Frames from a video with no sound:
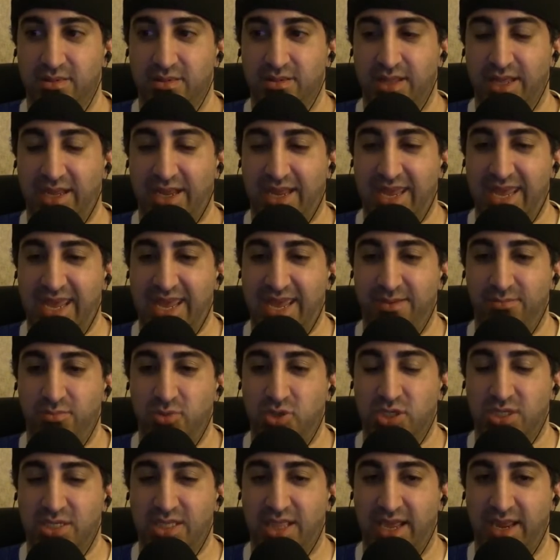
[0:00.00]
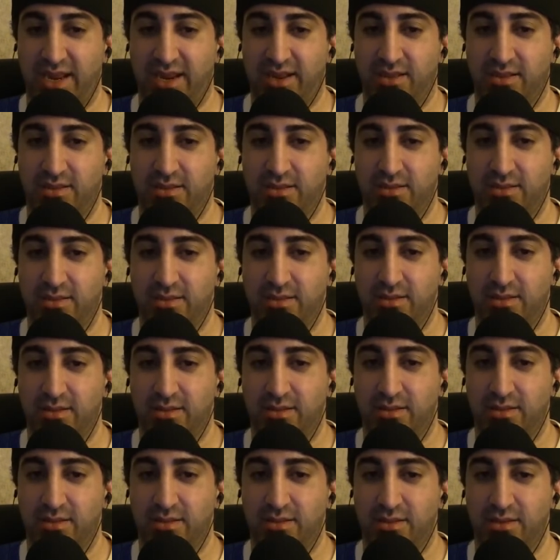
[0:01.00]
like him just like
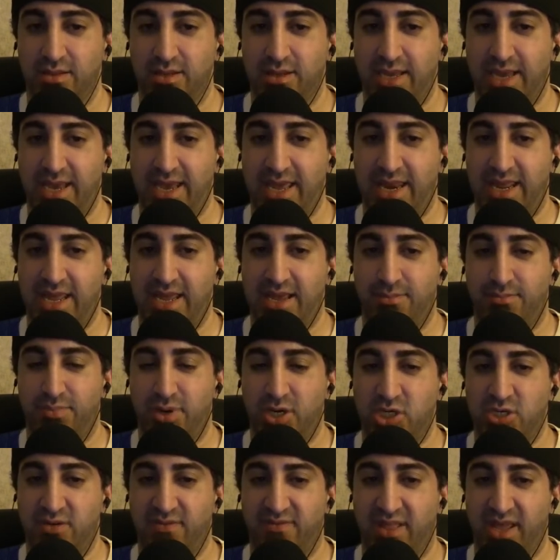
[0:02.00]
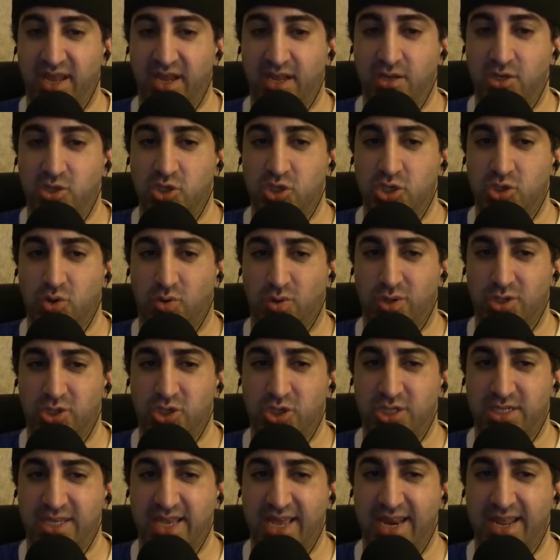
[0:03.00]
heading a bunch of like
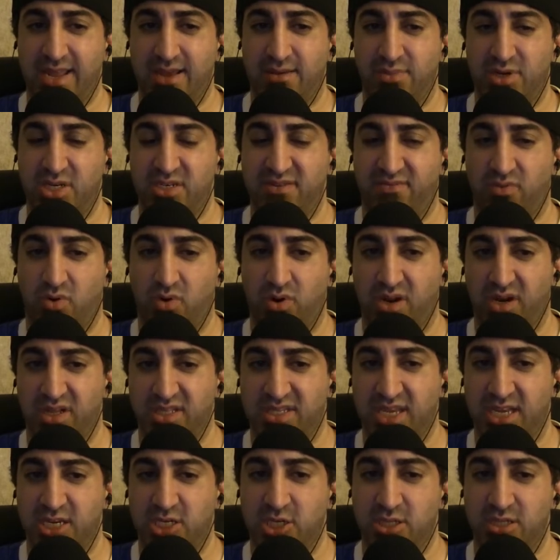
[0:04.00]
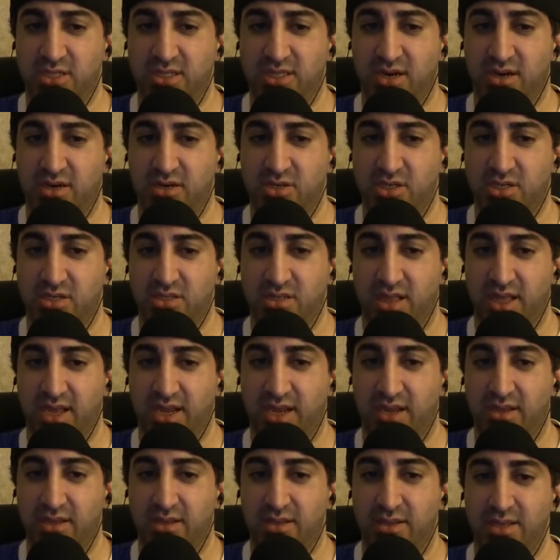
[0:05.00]
Soros just heading a bunch of organizations that are just
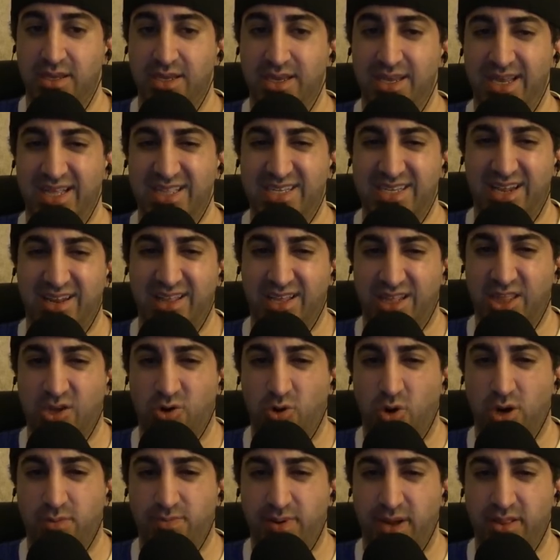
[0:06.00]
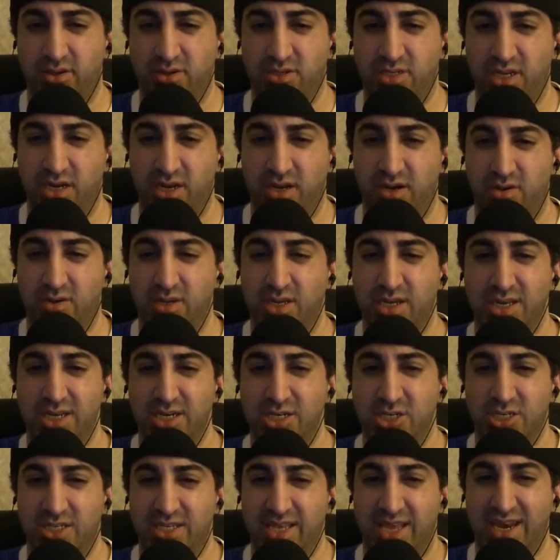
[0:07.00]
like it's kind of like the Koch brothers, you know,
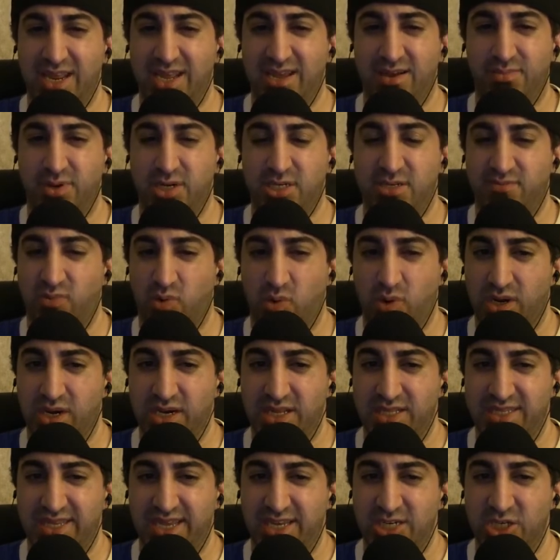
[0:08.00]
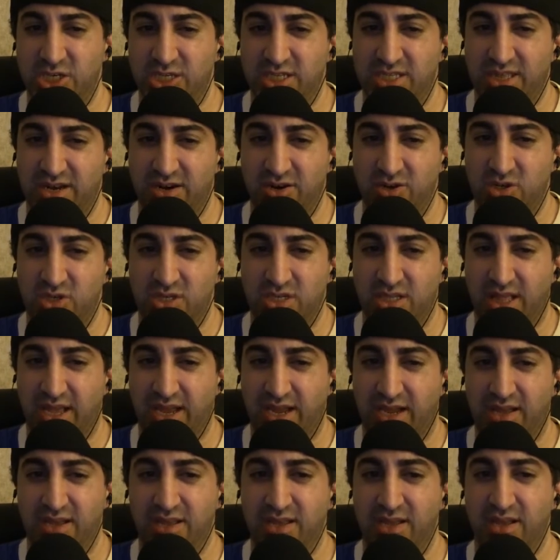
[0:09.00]
just heading a bunch of organizations that are just
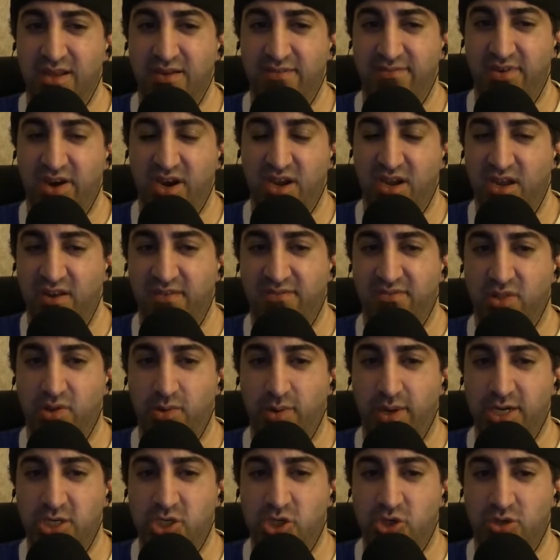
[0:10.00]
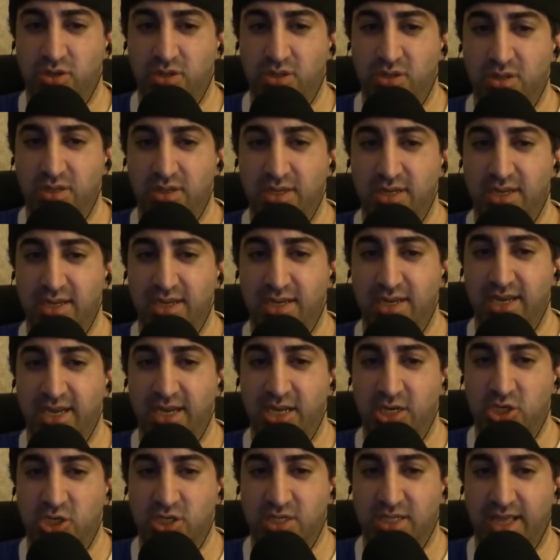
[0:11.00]
like very influential
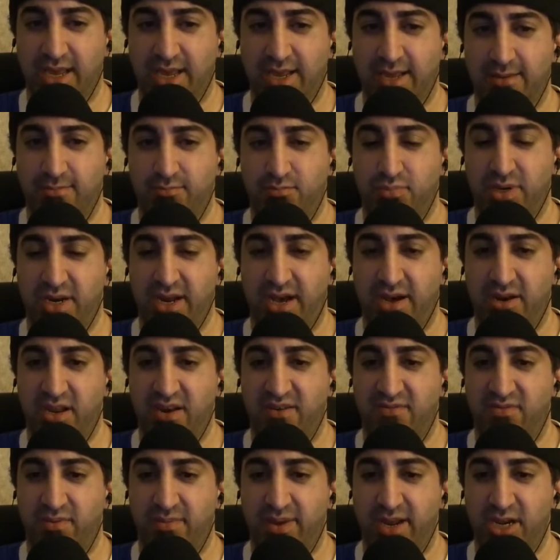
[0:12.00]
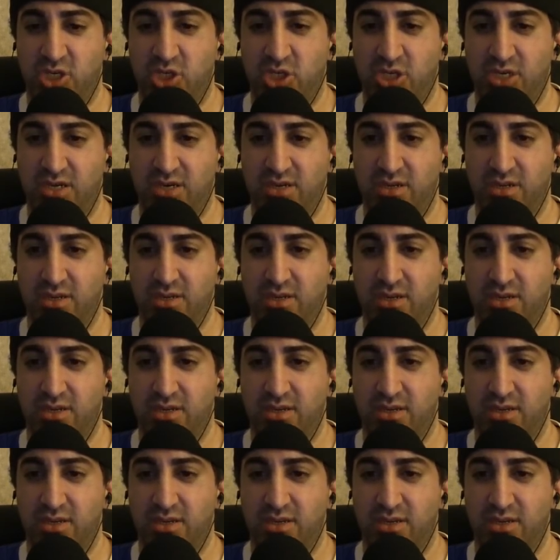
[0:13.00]
and just like put out information